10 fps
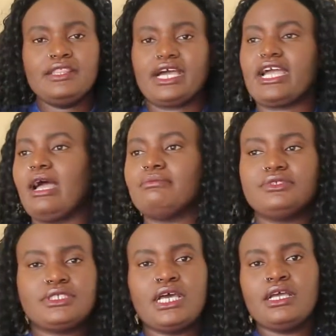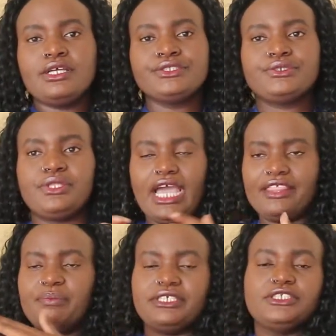that comes to the
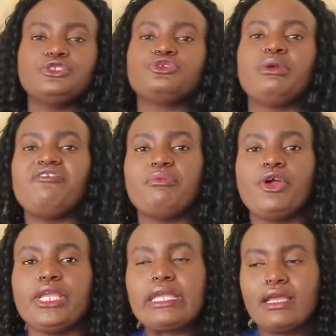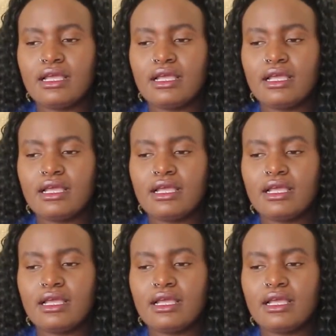other person's room every morning.